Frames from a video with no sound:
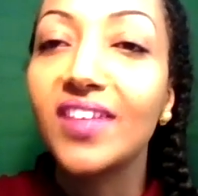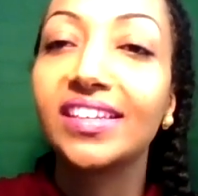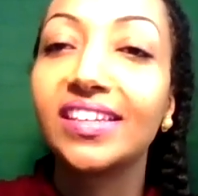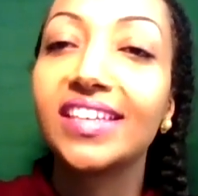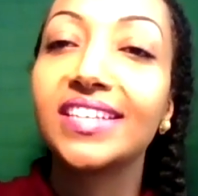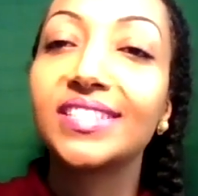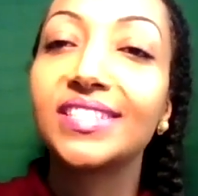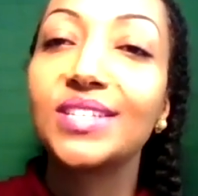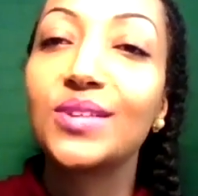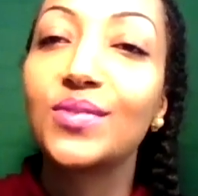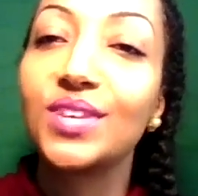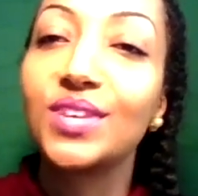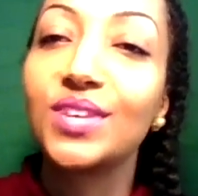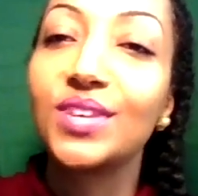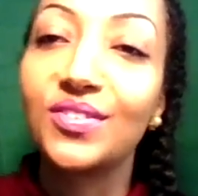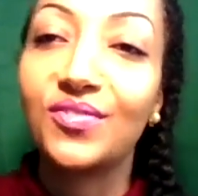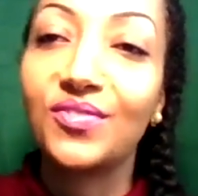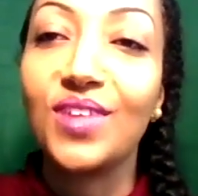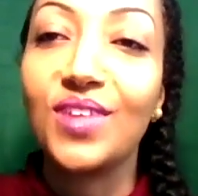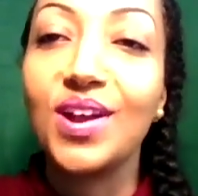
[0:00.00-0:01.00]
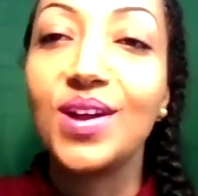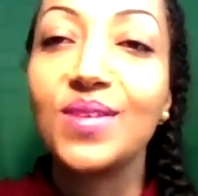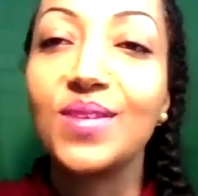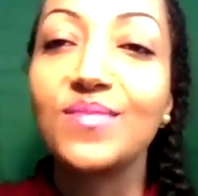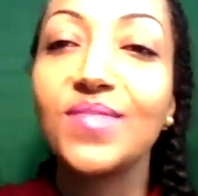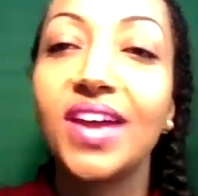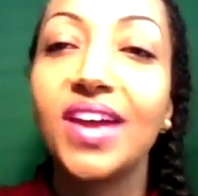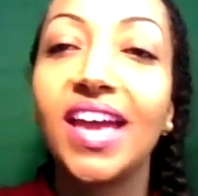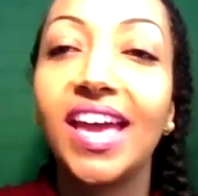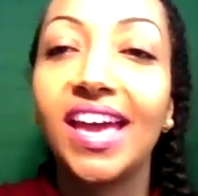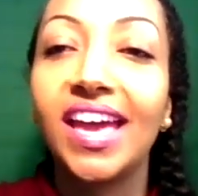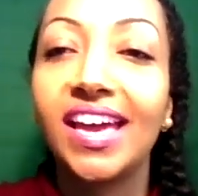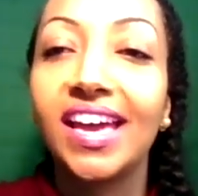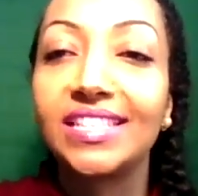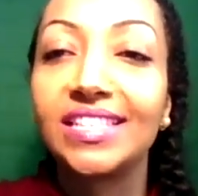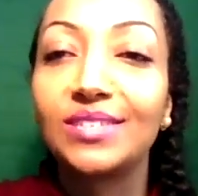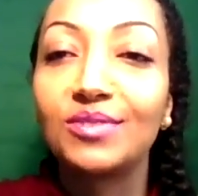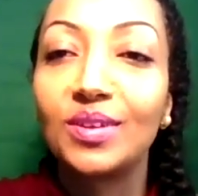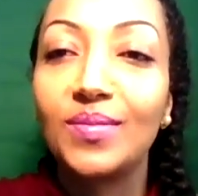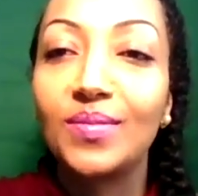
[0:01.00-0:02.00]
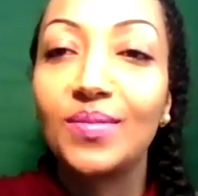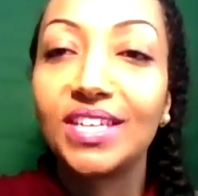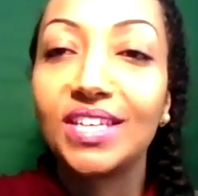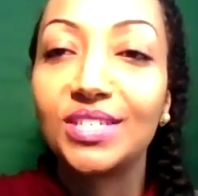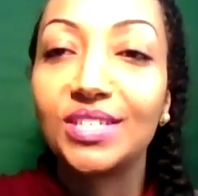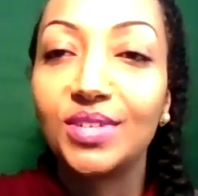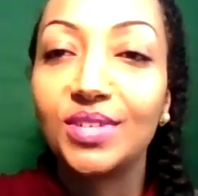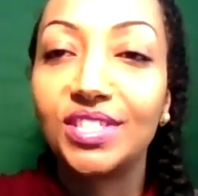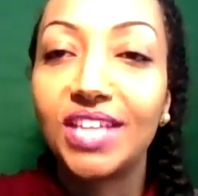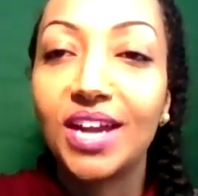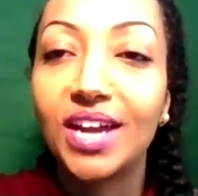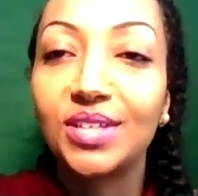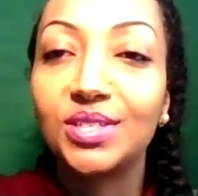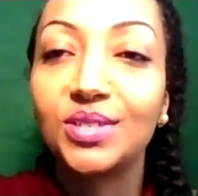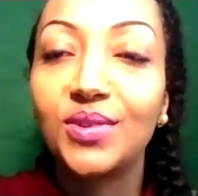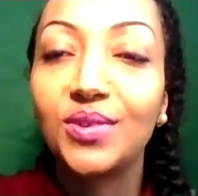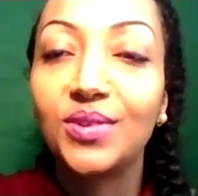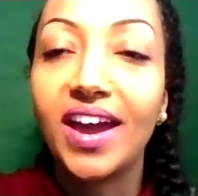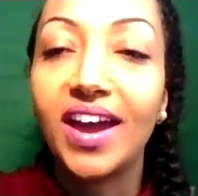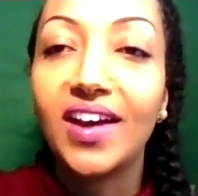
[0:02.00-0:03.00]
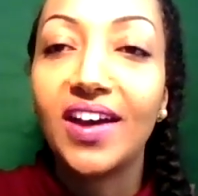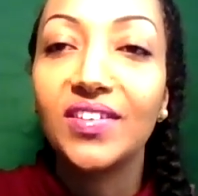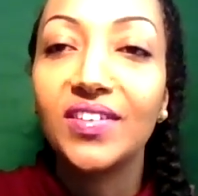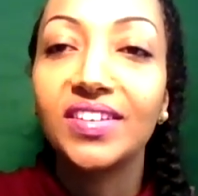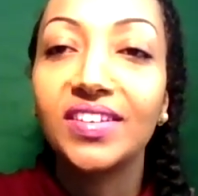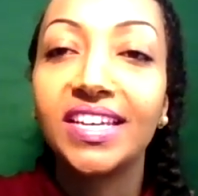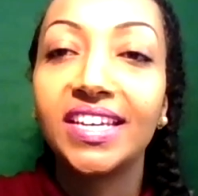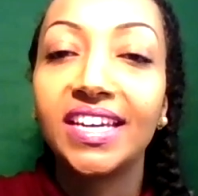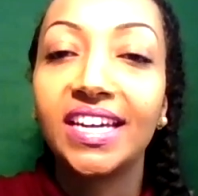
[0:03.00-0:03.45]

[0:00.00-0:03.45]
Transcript: and let us know where you're from so we can make sure we shout you out.